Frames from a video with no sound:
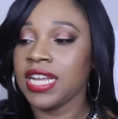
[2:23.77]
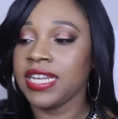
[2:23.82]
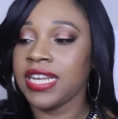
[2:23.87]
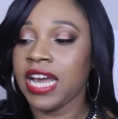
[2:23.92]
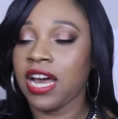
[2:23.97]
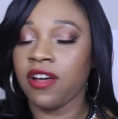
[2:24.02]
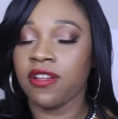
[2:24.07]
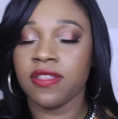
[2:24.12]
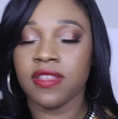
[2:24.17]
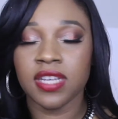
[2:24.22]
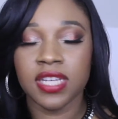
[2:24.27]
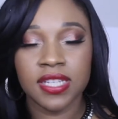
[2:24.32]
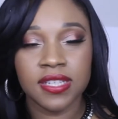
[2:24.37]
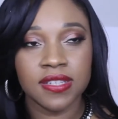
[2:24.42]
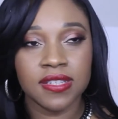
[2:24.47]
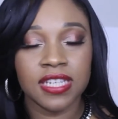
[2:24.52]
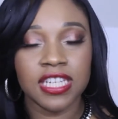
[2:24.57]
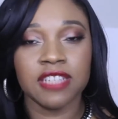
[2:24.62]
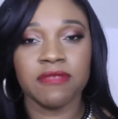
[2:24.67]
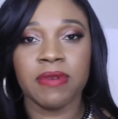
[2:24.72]
Now
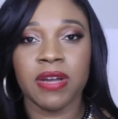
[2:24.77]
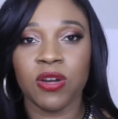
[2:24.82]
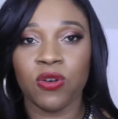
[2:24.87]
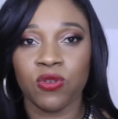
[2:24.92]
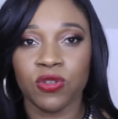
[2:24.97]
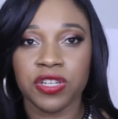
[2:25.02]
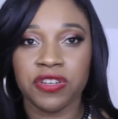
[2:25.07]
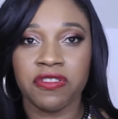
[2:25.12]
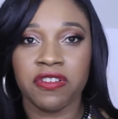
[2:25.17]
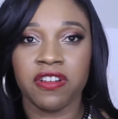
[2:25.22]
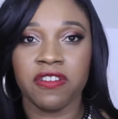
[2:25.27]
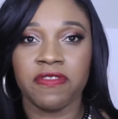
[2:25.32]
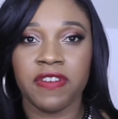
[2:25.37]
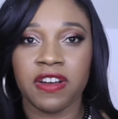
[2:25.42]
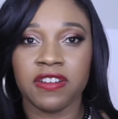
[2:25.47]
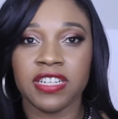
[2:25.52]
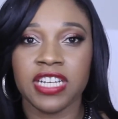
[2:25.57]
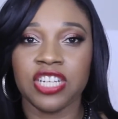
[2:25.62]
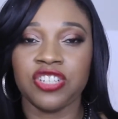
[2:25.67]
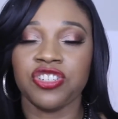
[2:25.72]
this is my holy grail
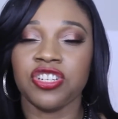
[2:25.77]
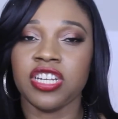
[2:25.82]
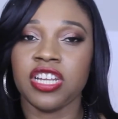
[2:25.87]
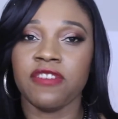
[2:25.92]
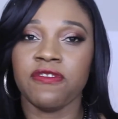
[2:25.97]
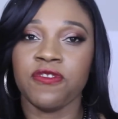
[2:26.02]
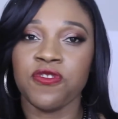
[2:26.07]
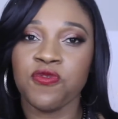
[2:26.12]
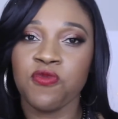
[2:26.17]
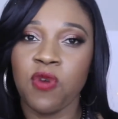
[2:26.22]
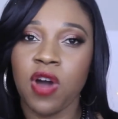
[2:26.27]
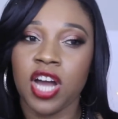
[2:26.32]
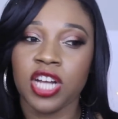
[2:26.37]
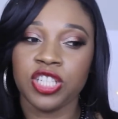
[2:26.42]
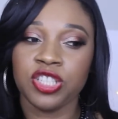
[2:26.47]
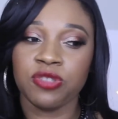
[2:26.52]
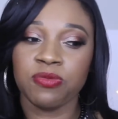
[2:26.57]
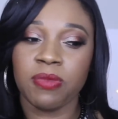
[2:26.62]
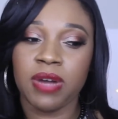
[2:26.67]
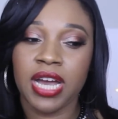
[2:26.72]
foundation. If you
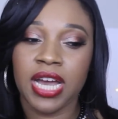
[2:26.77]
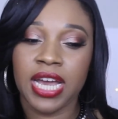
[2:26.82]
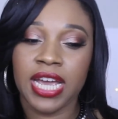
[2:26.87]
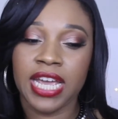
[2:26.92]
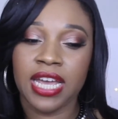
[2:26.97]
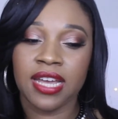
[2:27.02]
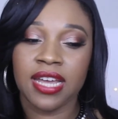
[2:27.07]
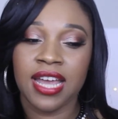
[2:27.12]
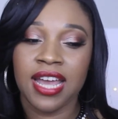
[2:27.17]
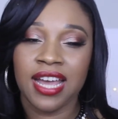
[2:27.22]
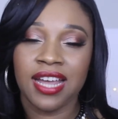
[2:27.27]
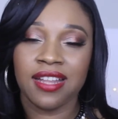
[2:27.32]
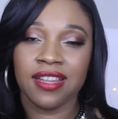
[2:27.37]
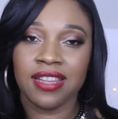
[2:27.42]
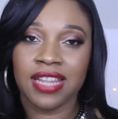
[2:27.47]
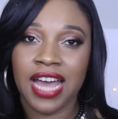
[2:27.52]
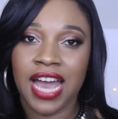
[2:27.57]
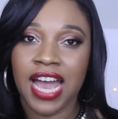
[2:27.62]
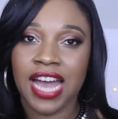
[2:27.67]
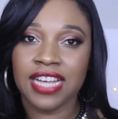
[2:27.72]
watch my
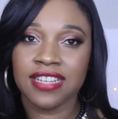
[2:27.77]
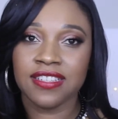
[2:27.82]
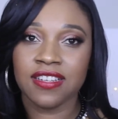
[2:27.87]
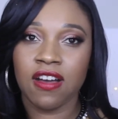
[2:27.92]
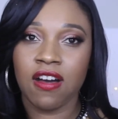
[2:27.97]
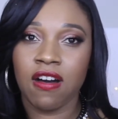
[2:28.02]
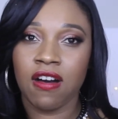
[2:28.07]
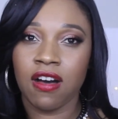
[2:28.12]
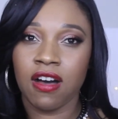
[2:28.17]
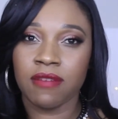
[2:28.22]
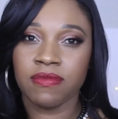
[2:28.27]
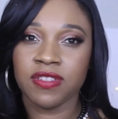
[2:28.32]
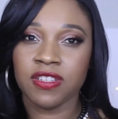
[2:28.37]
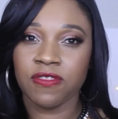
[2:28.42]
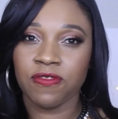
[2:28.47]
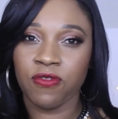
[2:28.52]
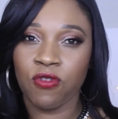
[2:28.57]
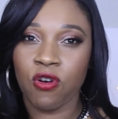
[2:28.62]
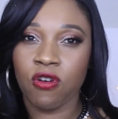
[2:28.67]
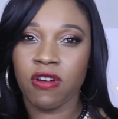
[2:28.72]
last haul,
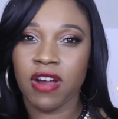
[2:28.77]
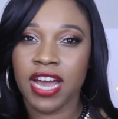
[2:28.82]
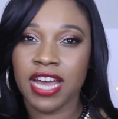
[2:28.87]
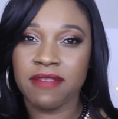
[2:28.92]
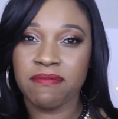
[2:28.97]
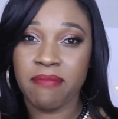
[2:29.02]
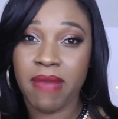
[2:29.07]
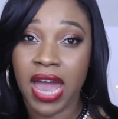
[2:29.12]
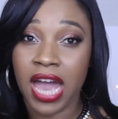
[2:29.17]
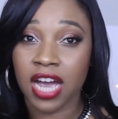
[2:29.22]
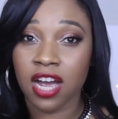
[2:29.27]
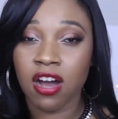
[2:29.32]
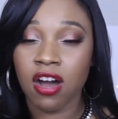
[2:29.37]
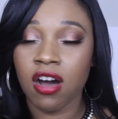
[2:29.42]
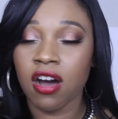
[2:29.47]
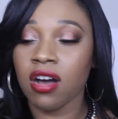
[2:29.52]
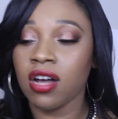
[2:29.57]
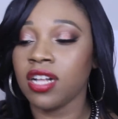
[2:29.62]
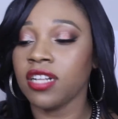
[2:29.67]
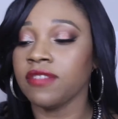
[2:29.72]
Sephora and MAC
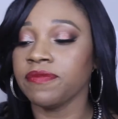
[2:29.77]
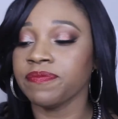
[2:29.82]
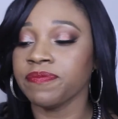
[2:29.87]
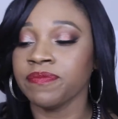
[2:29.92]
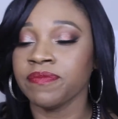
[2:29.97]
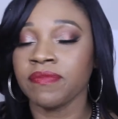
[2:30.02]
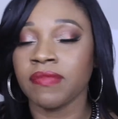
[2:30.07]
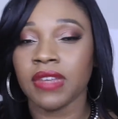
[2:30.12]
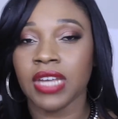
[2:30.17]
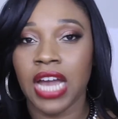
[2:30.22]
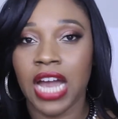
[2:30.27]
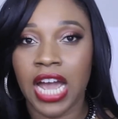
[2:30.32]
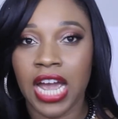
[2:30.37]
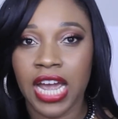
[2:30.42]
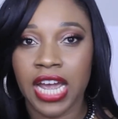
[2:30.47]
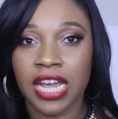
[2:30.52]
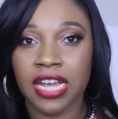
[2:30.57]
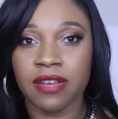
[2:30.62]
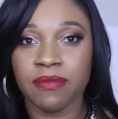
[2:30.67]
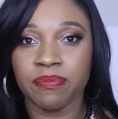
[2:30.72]
haul,
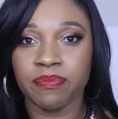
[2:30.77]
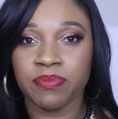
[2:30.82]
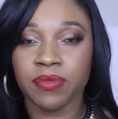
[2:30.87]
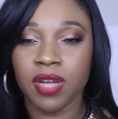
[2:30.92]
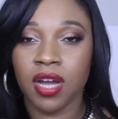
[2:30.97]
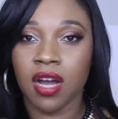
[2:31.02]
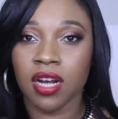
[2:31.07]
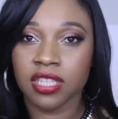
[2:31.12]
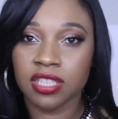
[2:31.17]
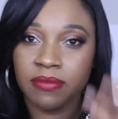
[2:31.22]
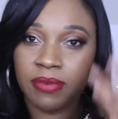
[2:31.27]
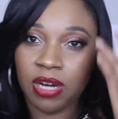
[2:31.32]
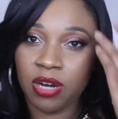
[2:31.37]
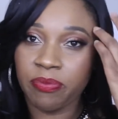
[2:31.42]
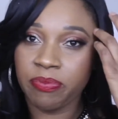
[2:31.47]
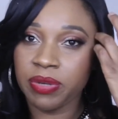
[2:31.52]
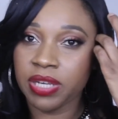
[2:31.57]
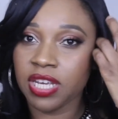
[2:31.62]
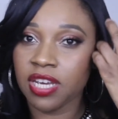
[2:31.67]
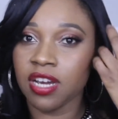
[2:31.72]
I talked
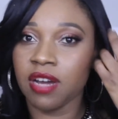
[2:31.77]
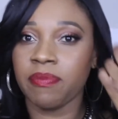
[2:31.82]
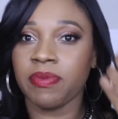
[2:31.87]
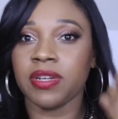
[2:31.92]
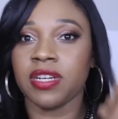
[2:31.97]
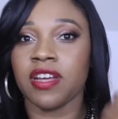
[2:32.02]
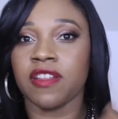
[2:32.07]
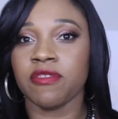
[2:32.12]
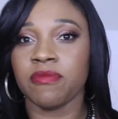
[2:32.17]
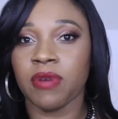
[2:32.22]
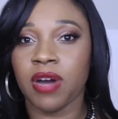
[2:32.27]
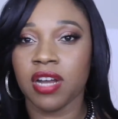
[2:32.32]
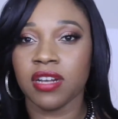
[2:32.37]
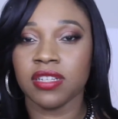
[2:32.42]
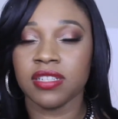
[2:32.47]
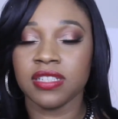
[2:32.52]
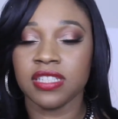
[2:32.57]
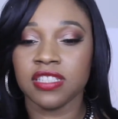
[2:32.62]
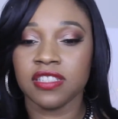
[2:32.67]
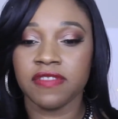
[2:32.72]
about picking up another
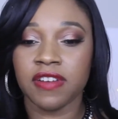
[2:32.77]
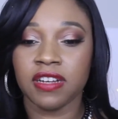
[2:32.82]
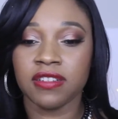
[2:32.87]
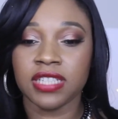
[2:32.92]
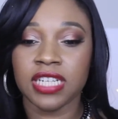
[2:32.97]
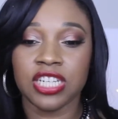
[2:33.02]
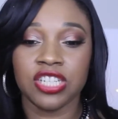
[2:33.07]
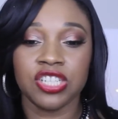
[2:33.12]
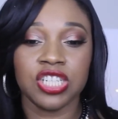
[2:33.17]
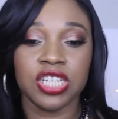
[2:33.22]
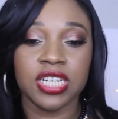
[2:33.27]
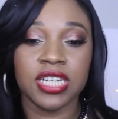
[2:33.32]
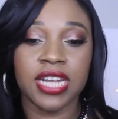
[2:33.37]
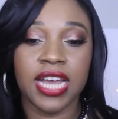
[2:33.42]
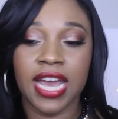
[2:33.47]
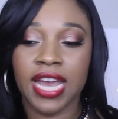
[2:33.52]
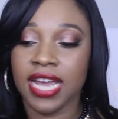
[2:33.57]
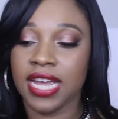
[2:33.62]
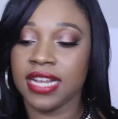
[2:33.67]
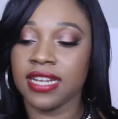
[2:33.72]
bottle of this foundation,
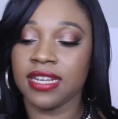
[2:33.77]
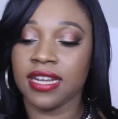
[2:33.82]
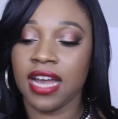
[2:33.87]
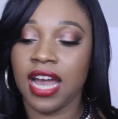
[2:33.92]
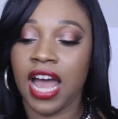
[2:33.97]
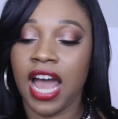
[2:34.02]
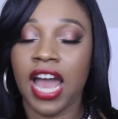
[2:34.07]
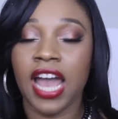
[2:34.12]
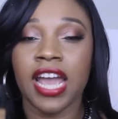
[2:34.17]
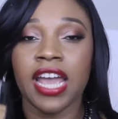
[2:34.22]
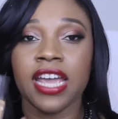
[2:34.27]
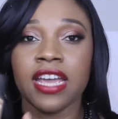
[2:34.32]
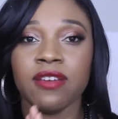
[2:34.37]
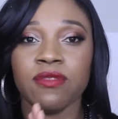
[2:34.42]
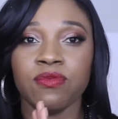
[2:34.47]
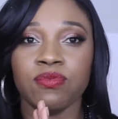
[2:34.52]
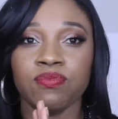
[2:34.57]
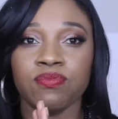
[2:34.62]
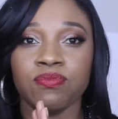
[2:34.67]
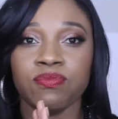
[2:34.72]
and
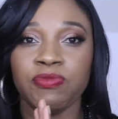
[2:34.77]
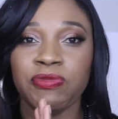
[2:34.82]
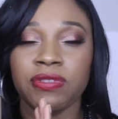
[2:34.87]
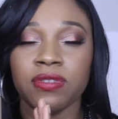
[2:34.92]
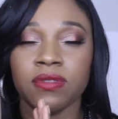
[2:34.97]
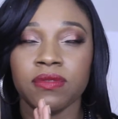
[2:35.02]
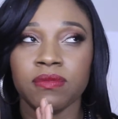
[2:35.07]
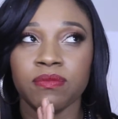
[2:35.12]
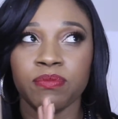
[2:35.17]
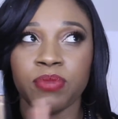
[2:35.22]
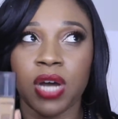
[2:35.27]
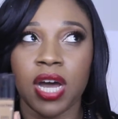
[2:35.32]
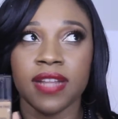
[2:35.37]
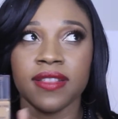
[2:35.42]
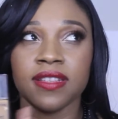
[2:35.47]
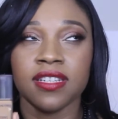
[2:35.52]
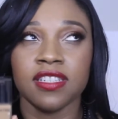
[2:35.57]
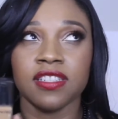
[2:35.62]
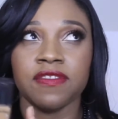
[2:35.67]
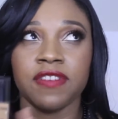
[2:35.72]
I
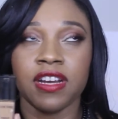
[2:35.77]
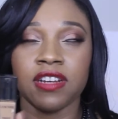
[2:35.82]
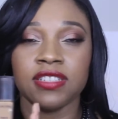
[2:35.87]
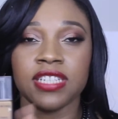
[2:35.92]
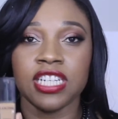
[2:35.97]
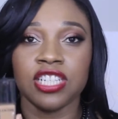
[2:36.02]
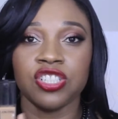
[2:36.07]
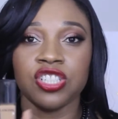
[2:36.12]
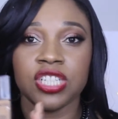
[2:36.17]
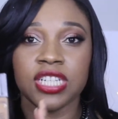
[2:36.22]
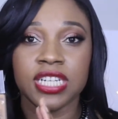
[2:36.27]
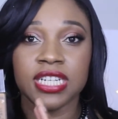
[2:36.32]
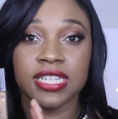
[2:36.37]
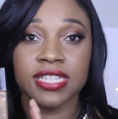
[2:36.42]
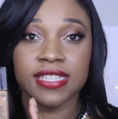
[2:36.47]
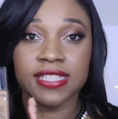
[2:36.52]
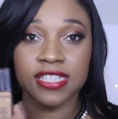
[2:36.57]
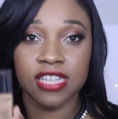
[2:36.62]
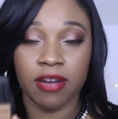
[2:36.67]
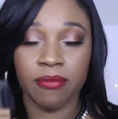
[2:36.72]
bought this foundation in
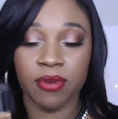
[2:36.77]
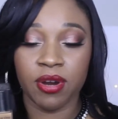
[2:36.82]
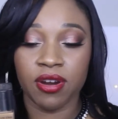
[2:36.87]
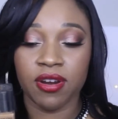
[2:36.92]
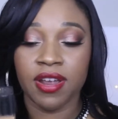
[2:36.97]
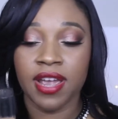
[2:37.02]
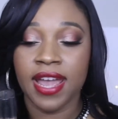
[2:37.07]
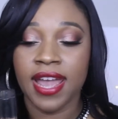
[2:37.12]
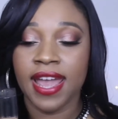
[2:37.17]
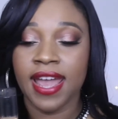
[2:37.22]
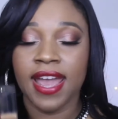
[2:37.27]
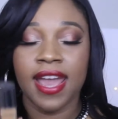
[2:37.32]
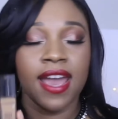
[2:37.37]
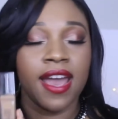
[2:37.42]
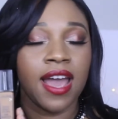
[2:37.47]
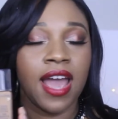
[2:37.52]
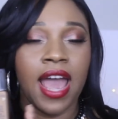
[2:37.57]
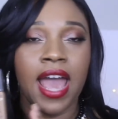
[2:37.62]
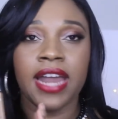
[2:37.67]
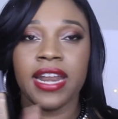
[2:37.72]
the summer
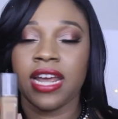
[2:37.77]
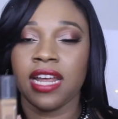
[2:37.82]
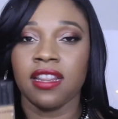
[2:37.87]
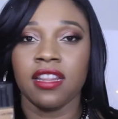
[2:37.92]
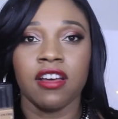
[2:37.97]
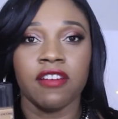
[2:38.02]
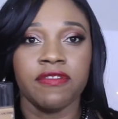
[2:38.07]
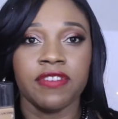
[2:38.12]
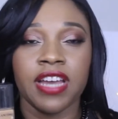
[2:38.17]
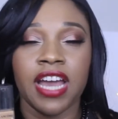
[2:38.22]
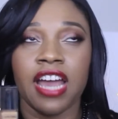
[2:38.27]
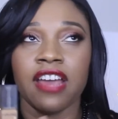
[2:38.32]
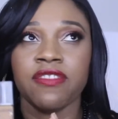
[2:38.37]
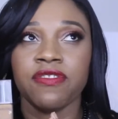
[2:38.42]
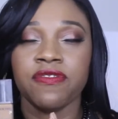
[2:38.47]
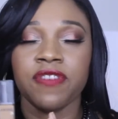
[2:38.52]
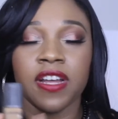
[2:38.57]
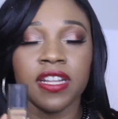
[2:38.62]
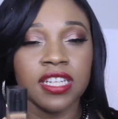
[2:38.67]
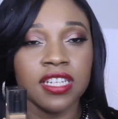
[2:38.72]
and I love it. I
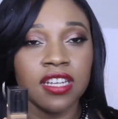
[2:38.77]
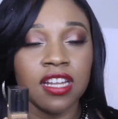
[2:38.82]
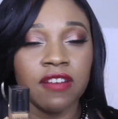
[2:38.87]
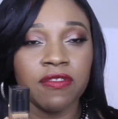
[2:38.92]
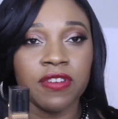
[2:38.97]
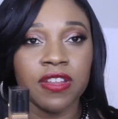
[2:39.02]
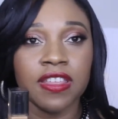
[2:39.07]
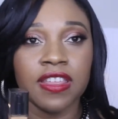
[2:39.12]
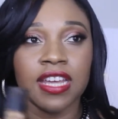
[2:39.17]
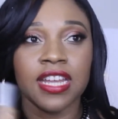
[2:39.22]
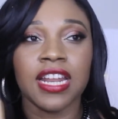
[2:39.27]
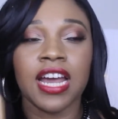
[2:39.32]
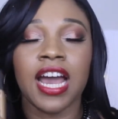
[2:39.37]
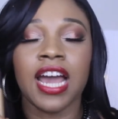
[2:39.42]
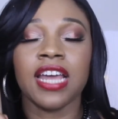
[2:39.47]
fell in love with it.